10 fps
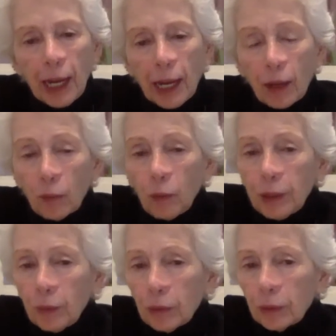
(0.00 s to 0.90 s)
And we
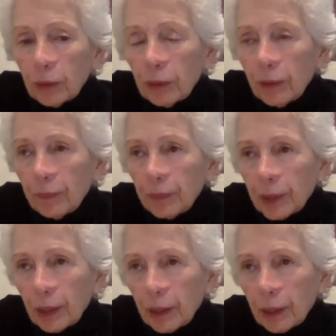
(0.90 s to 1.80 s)
were
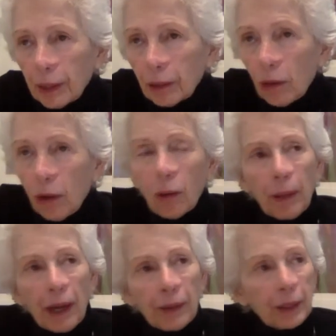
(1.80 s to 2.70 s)
called
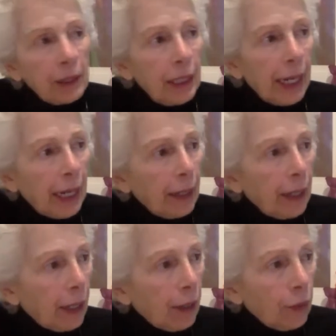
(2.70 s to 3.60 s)
by the Klan
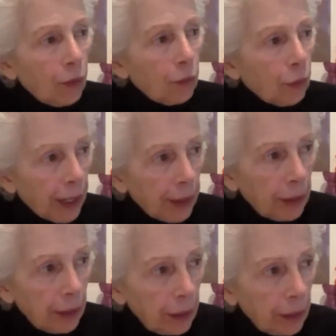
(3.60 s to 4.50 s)
and
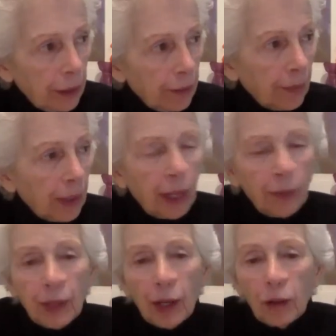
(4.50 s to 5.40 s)
threatened, and
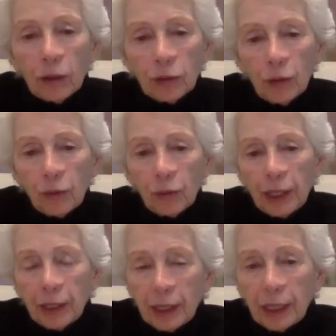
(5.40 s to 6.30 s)
they also
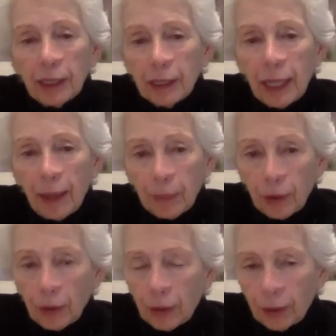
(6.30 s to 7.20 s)
threatened to kidnap
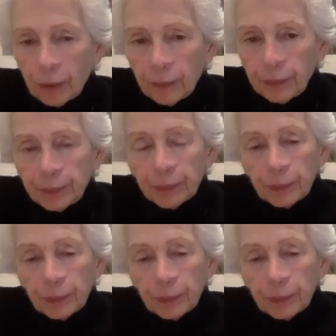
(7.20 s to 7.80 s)
her. Oh my